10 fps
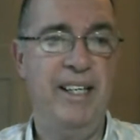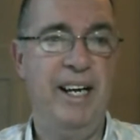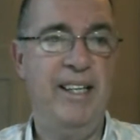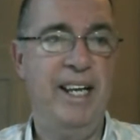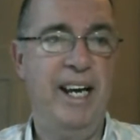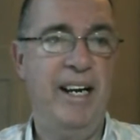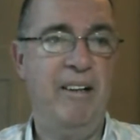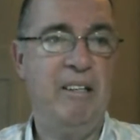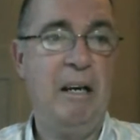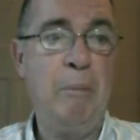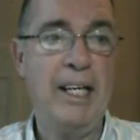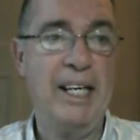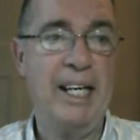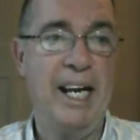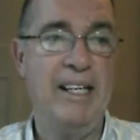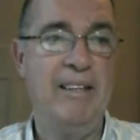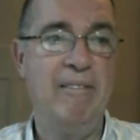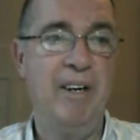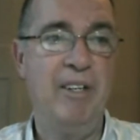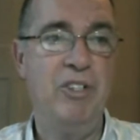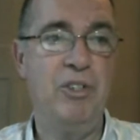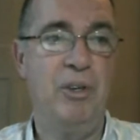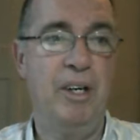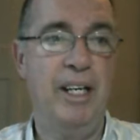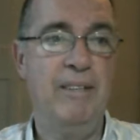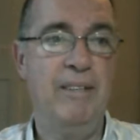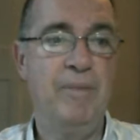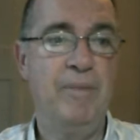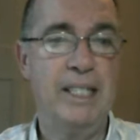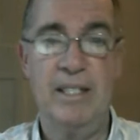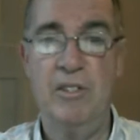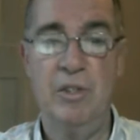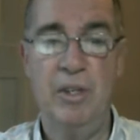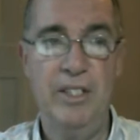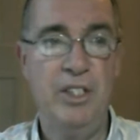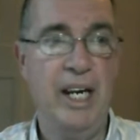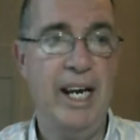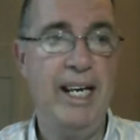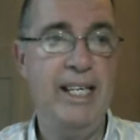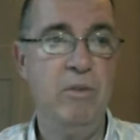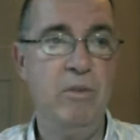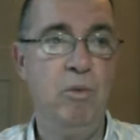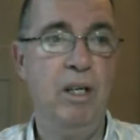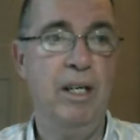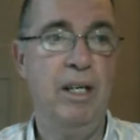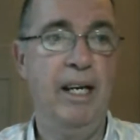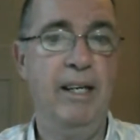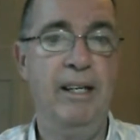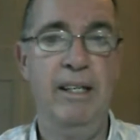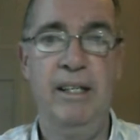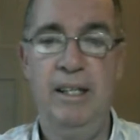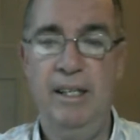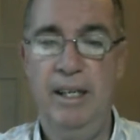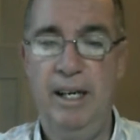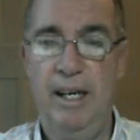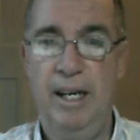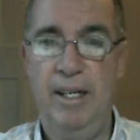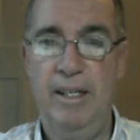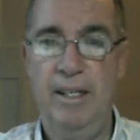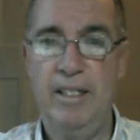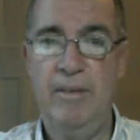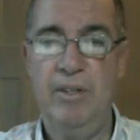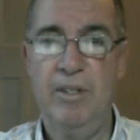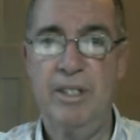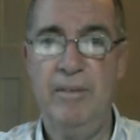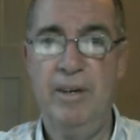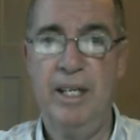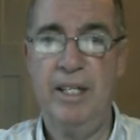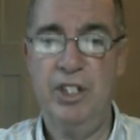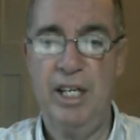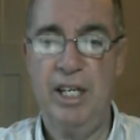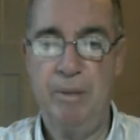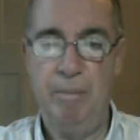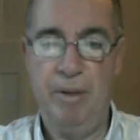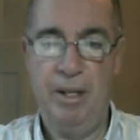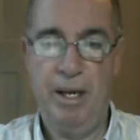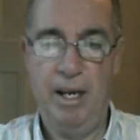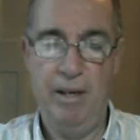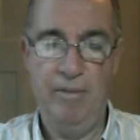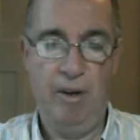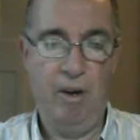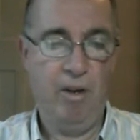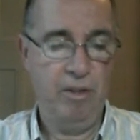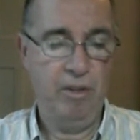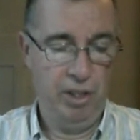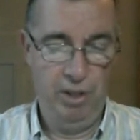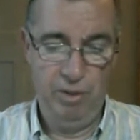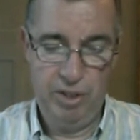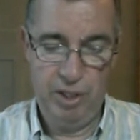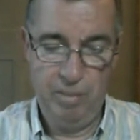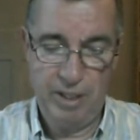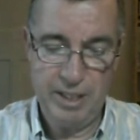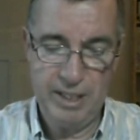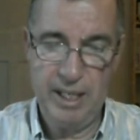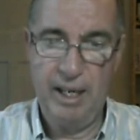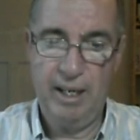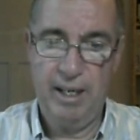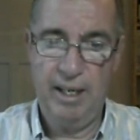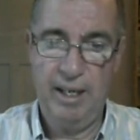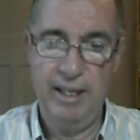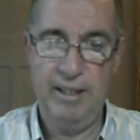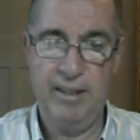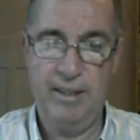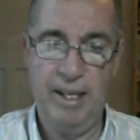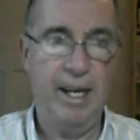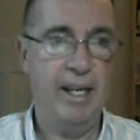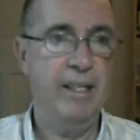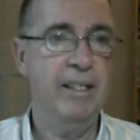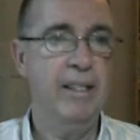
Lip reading: And then I'll come back again very shortly because the screen share isn't working. Let's have a look, see if I can chat to people live on YouTube. I'll just say hi on that.